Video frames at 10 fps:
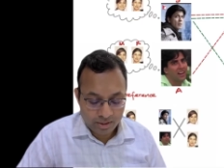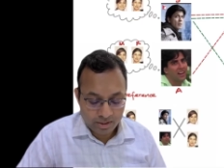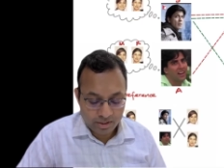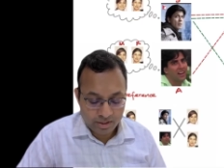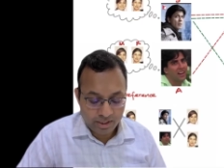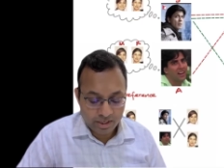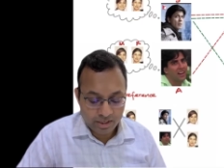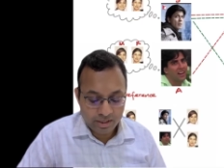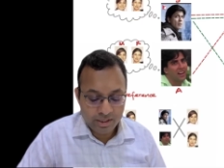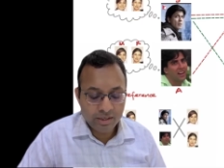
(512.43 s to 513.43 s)
and green
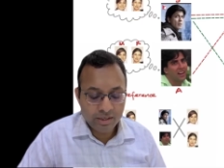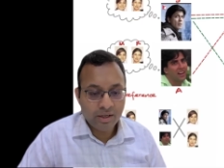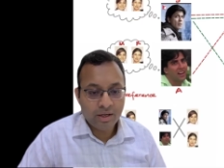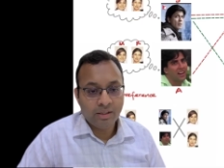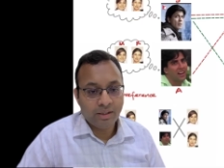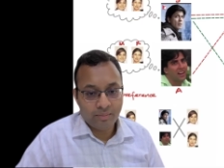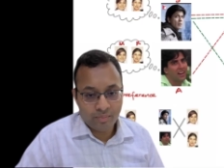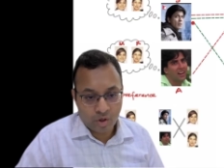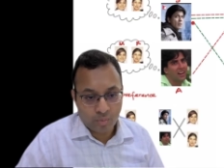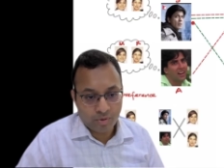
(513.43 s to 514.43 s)
and green are
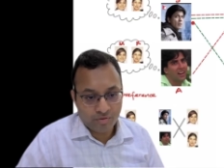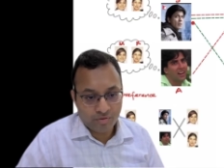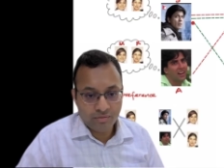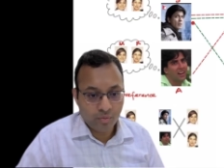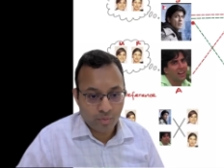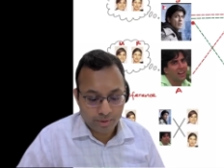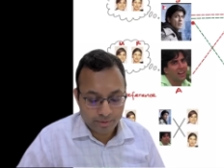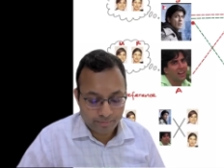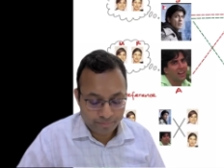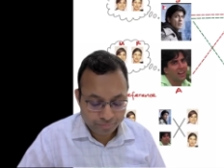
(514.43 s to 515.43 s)
the top preferences for women.